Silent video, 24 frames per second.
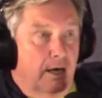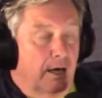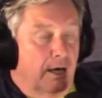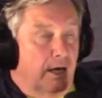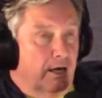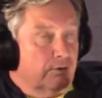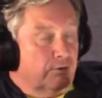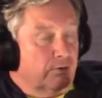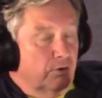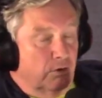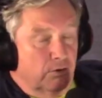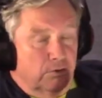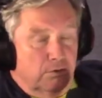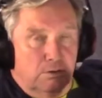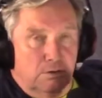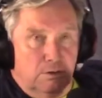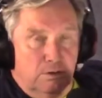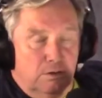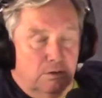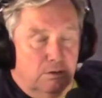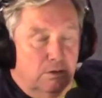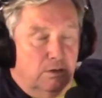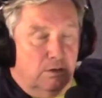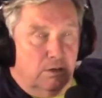I thought,
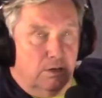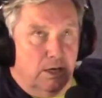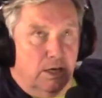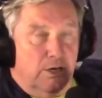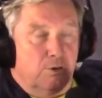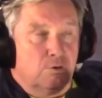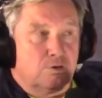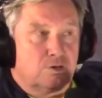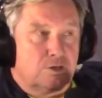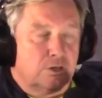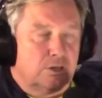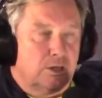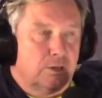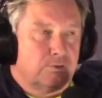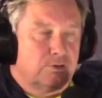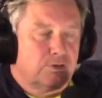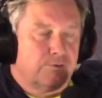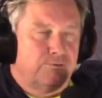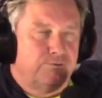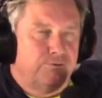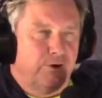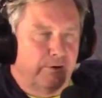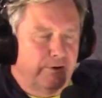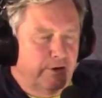and also there was a
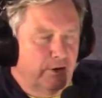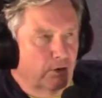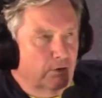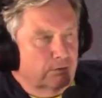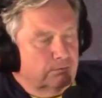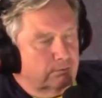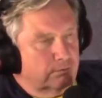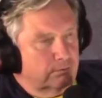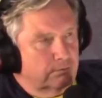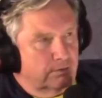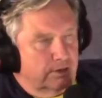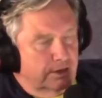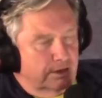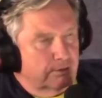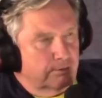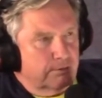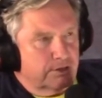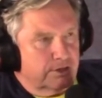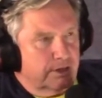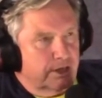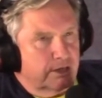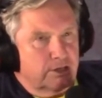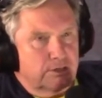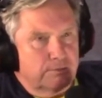very odd thing that
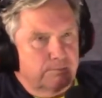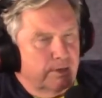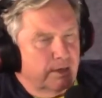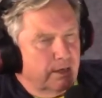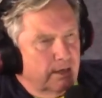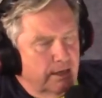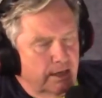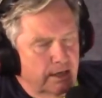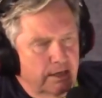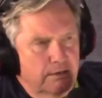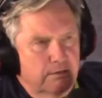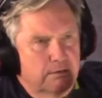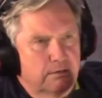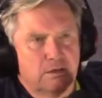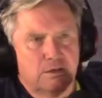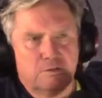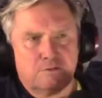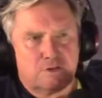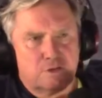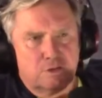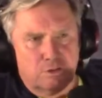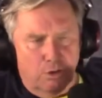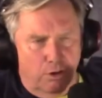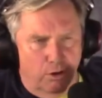was said to me, it
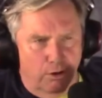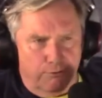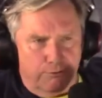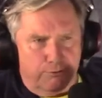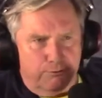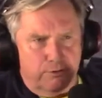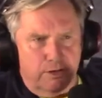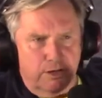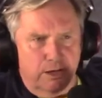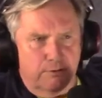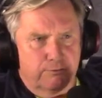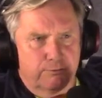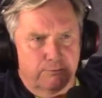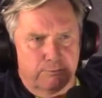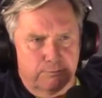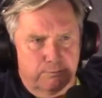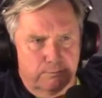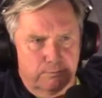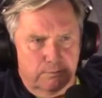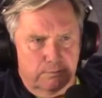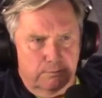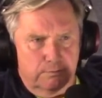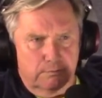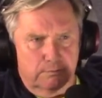was an off-cuff
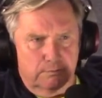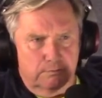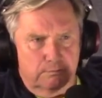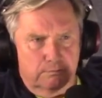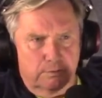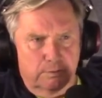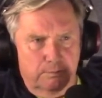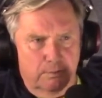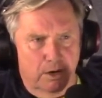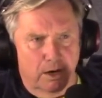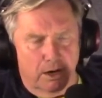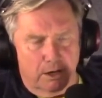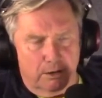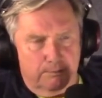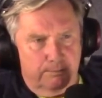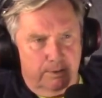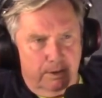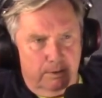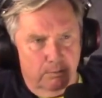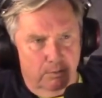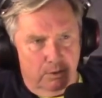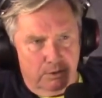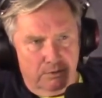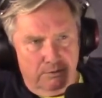remark
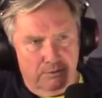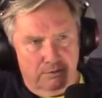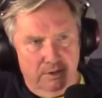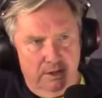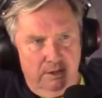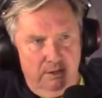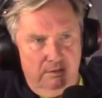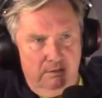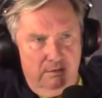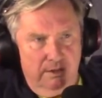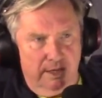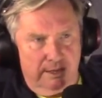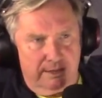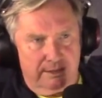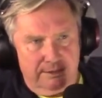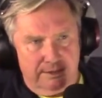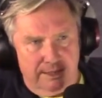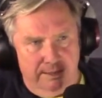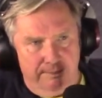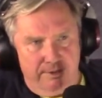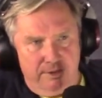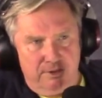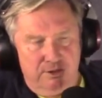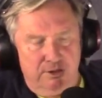by one of the
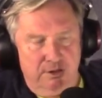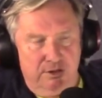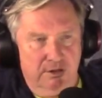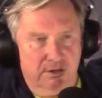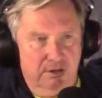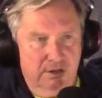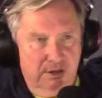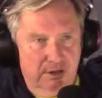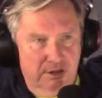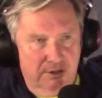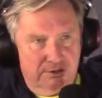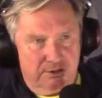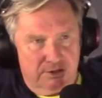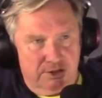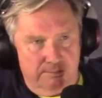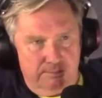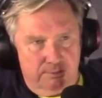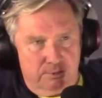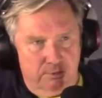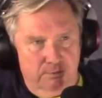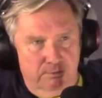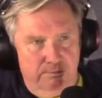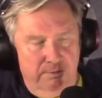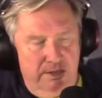academics at a
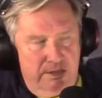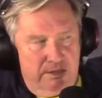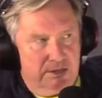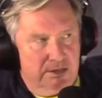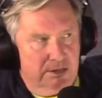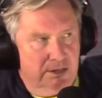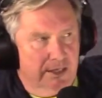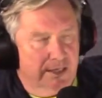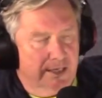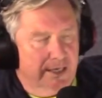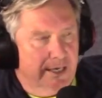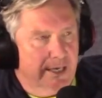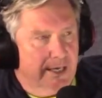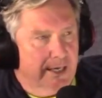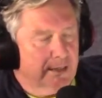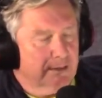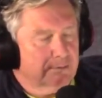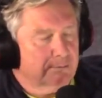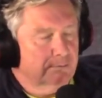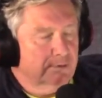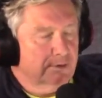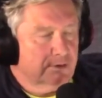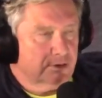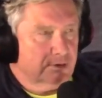subsequent meeting I
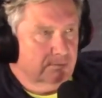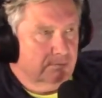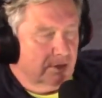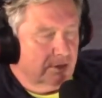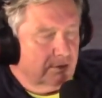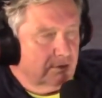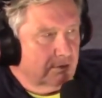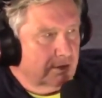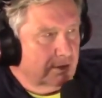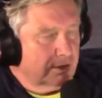had with some other